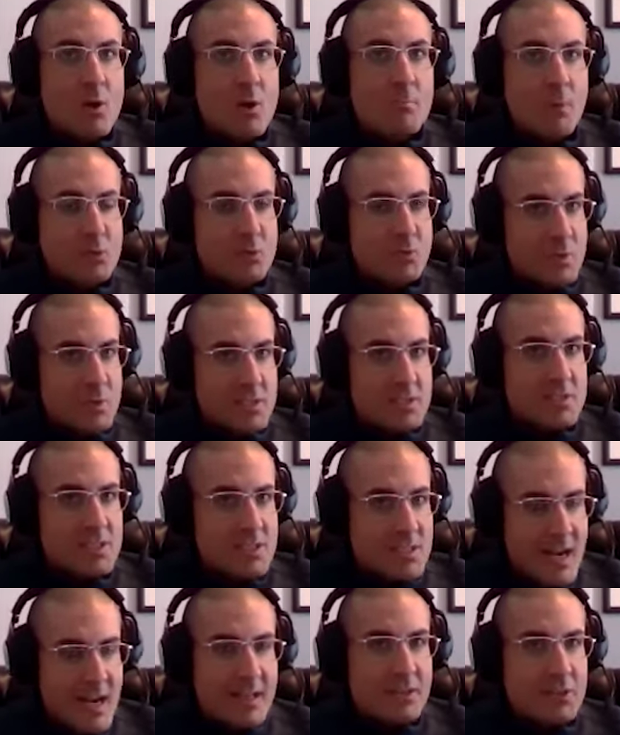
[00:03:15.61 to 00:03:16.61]
most recent
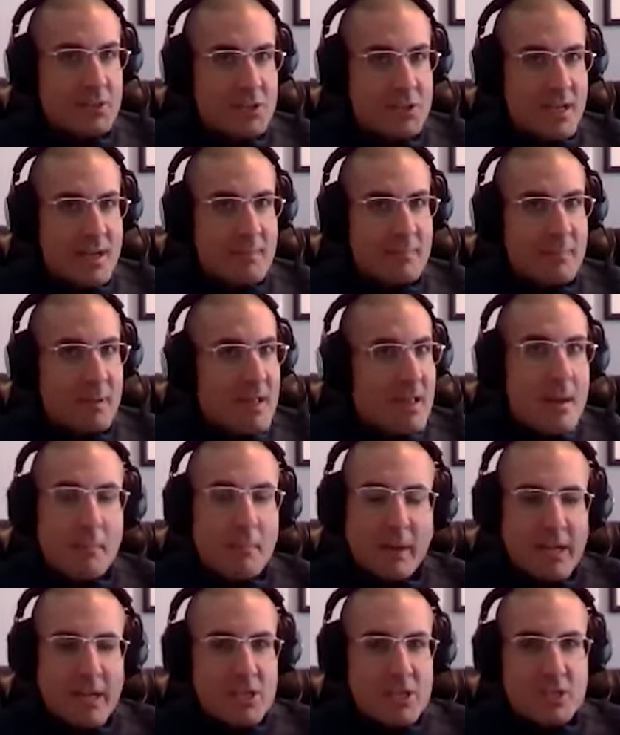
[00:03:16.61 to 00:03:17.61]
scholarship,
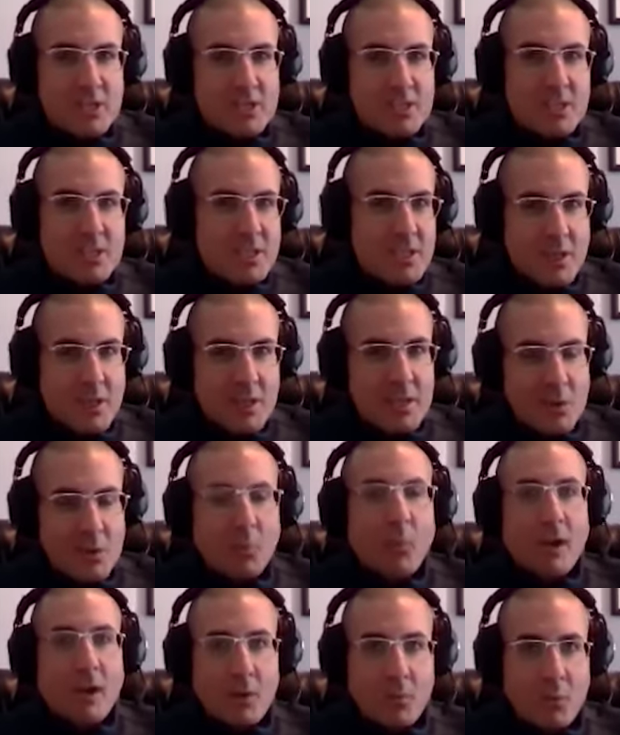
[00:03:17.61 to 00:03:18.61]
but it's just you, you
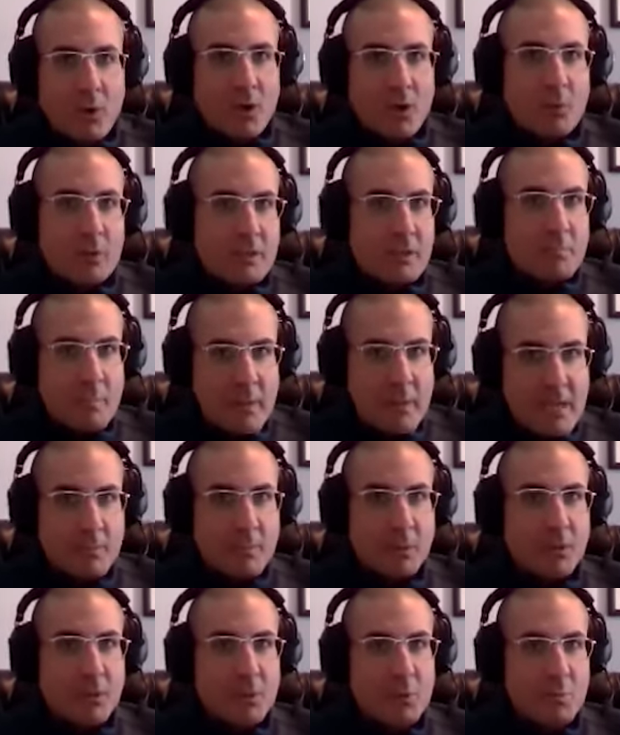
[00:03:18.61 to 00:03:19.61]
want to work with the
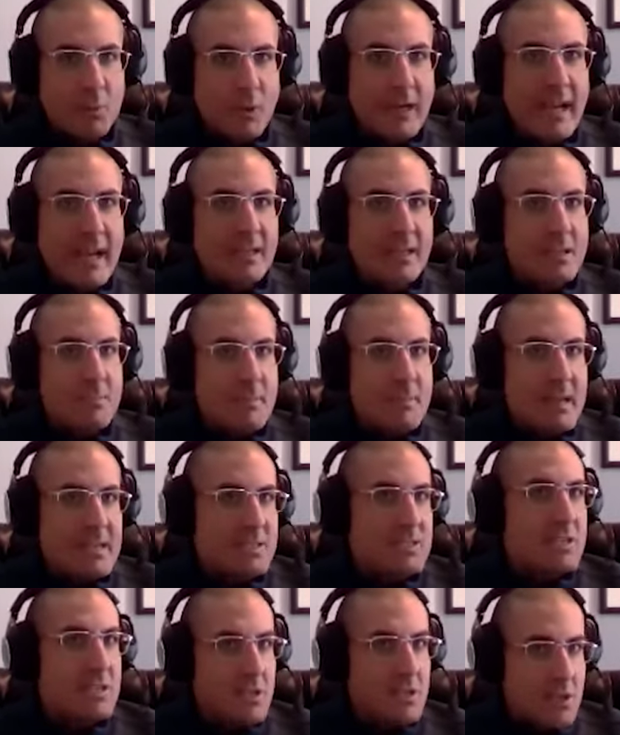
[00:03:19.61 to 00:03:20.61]
people who bring out the
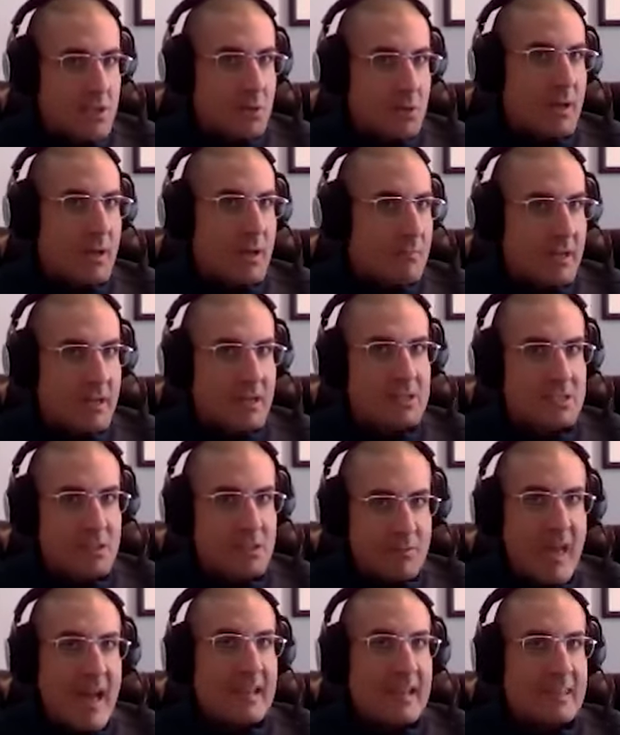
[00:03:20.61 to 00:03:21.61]
best in you, and because
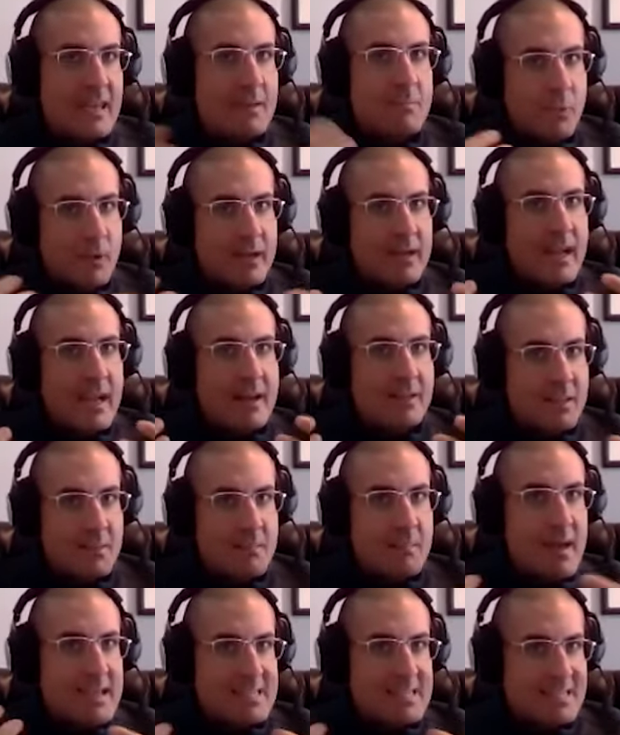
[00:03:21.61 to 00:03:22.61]
of that, they bring out the
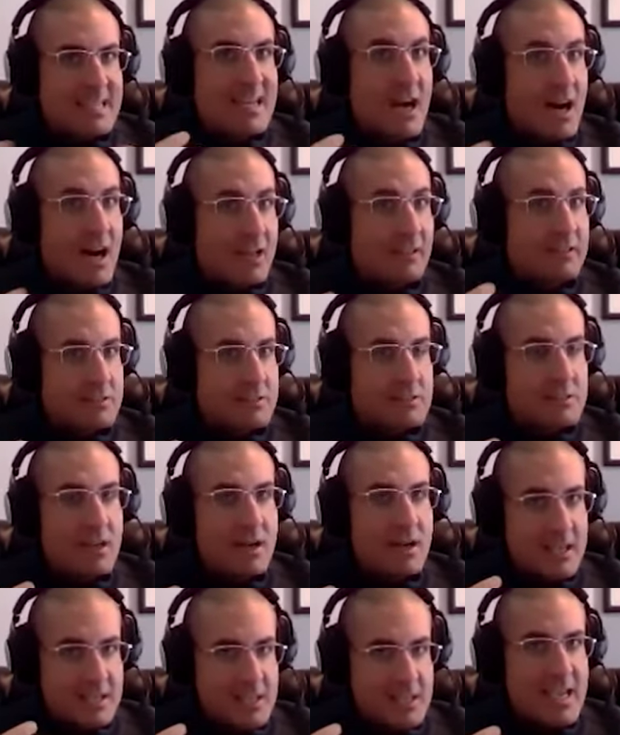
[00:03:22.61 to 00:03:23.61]
best in us as,
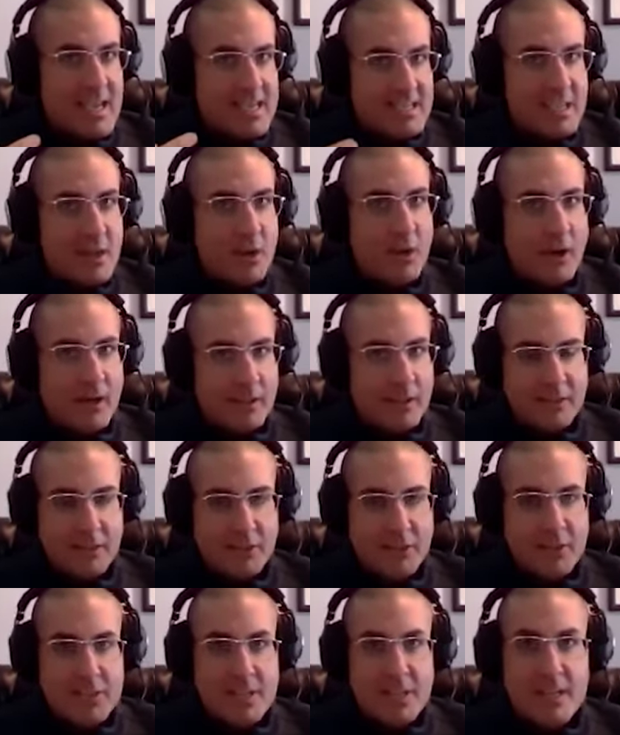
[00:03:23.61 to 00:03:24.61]
us as the
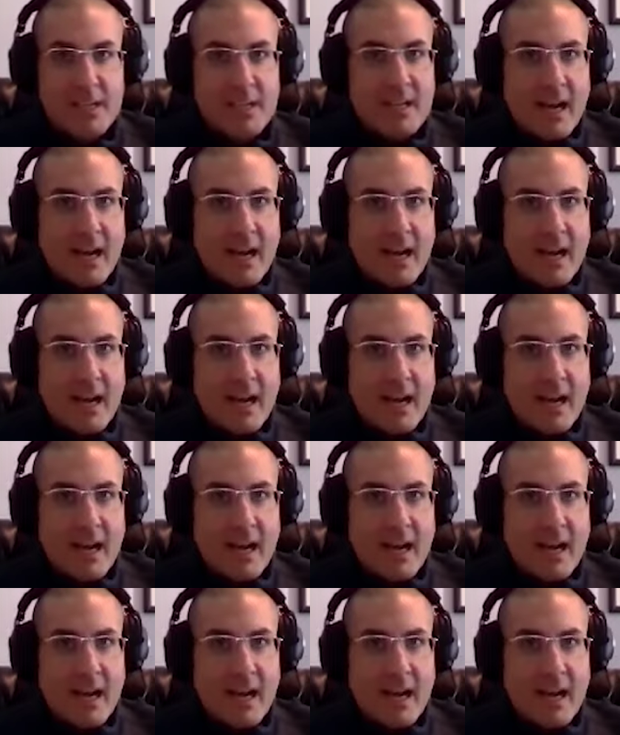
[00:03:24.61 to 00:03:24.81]
authors.